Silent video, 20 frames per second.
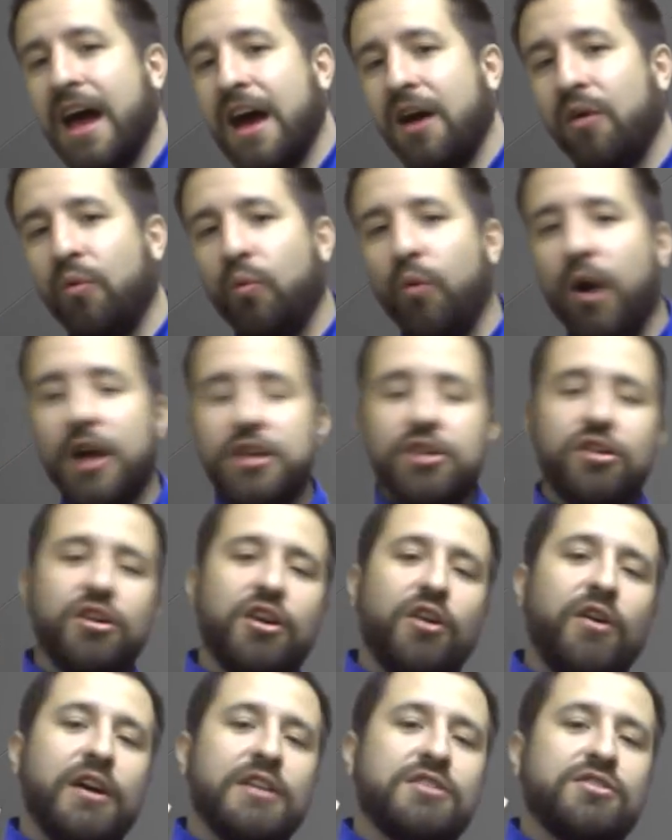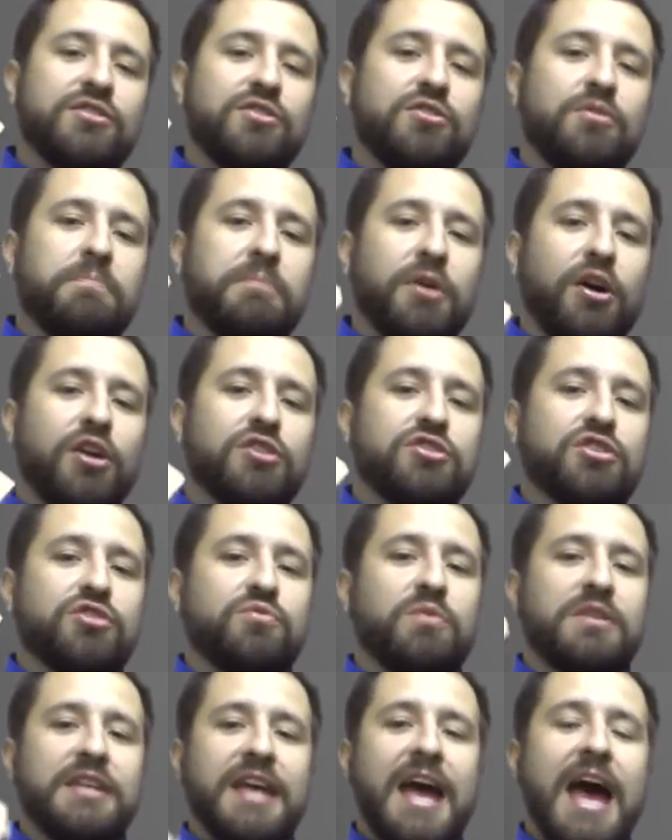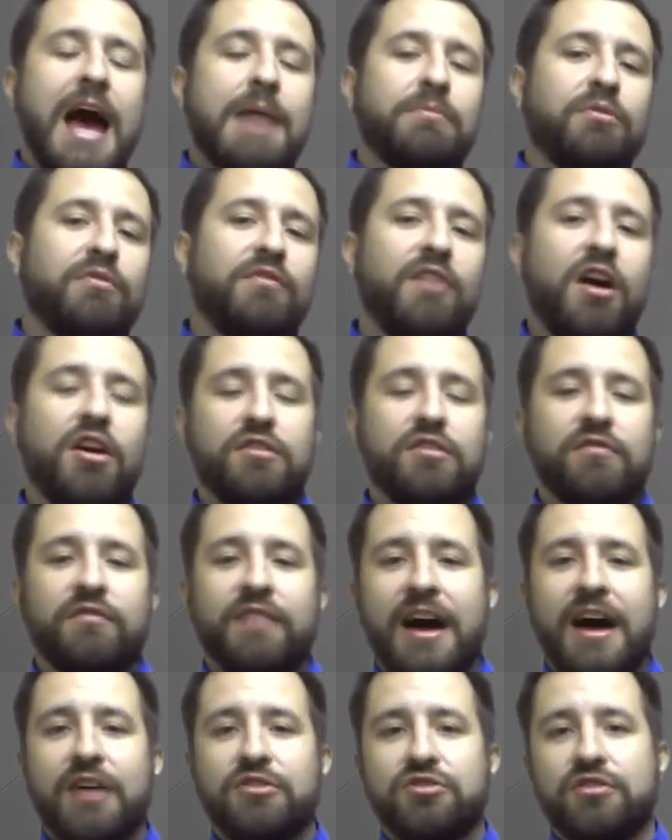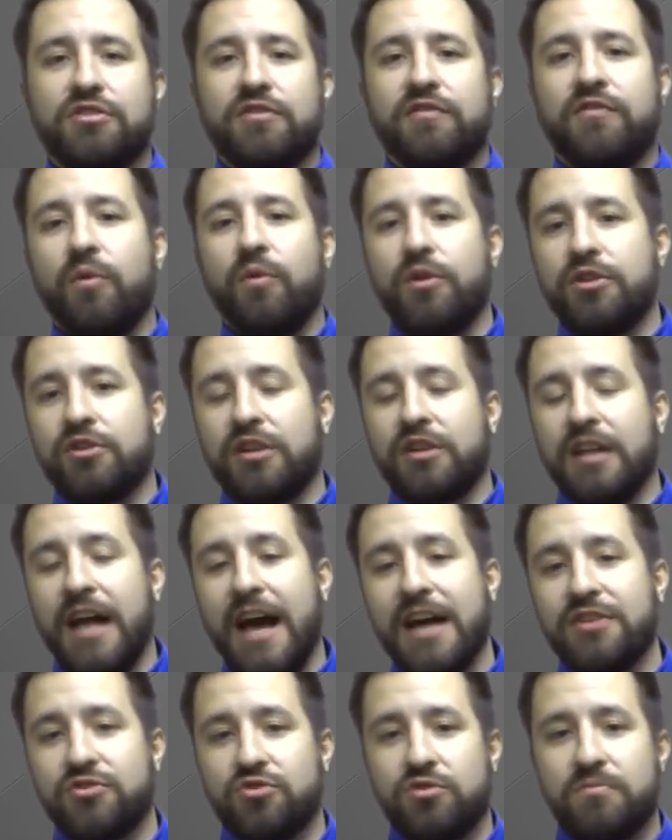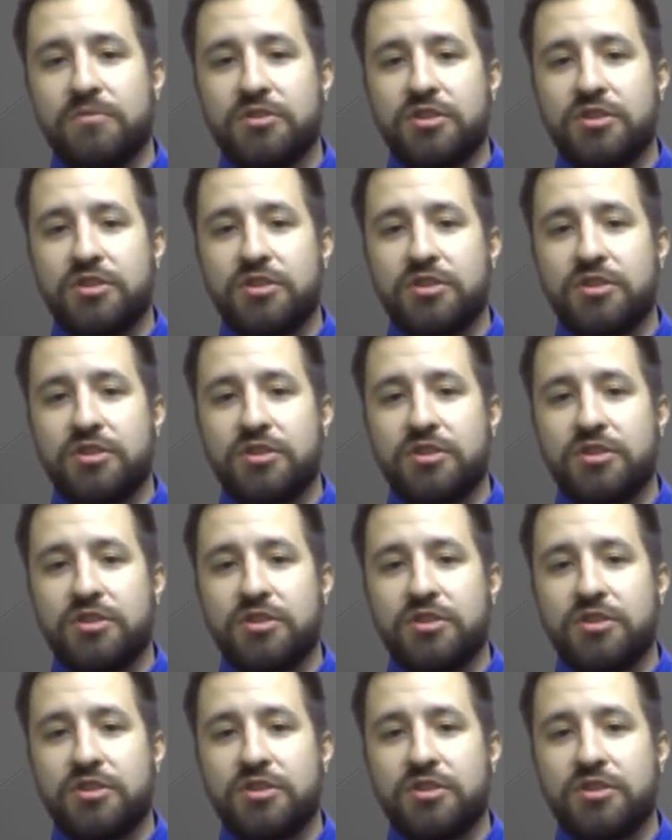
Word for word: what you're going to purchase with the Apple Volume Voucher for your classroom.